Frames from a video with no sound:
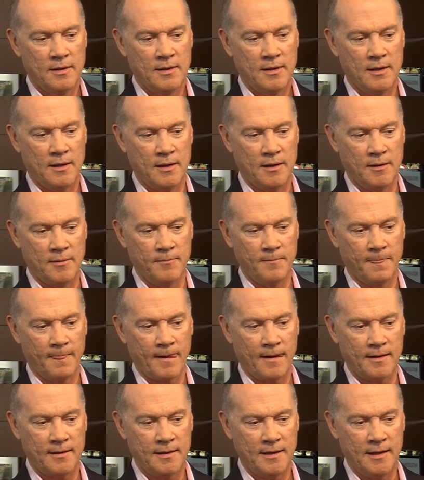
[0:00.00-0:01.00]
um,
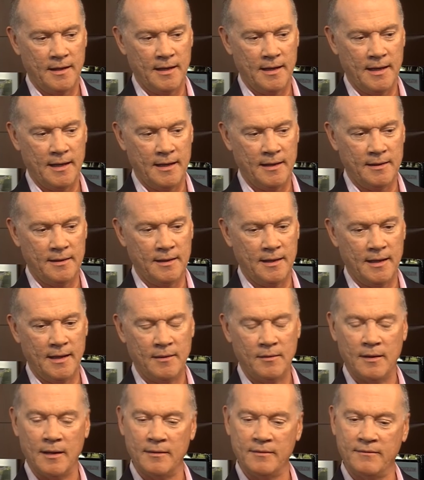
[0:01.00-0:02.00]
and,
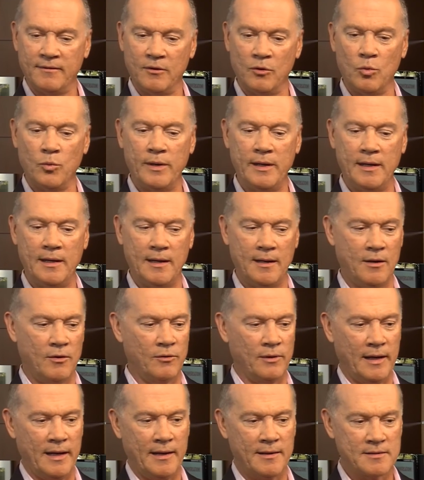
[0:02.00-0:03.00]
and until we get our
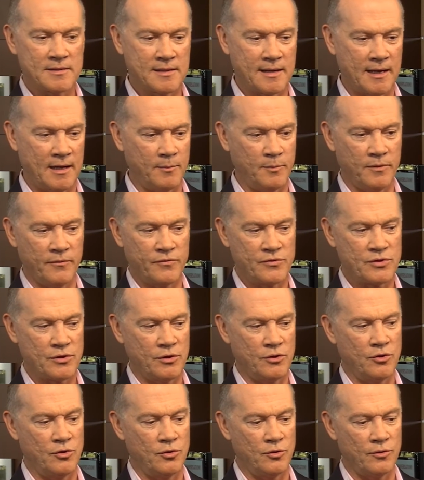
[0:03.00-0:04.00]
landscape of
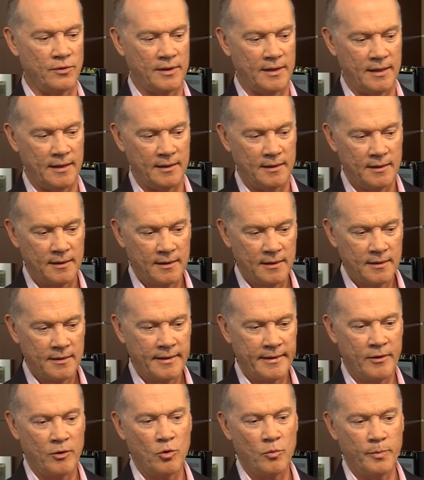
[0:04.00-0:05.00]
security
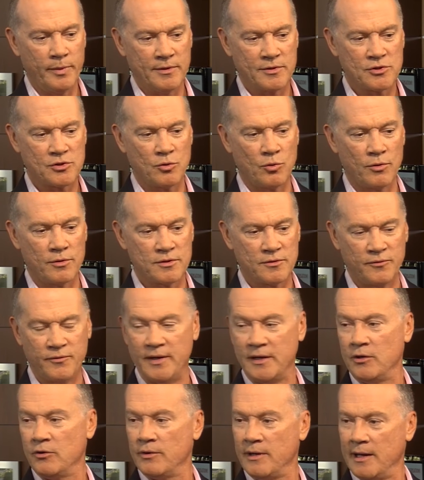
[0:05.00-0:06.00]
and open source
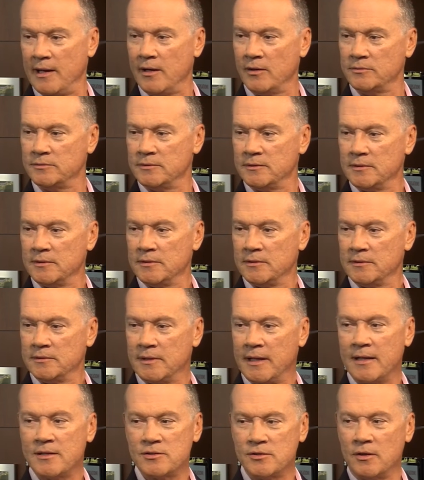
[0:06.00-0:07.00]
figured out,
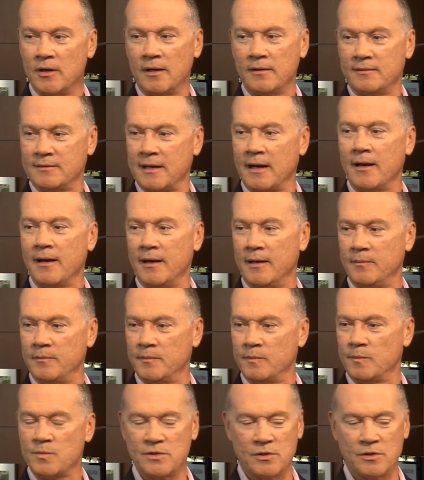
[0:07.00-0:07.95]
it's not time.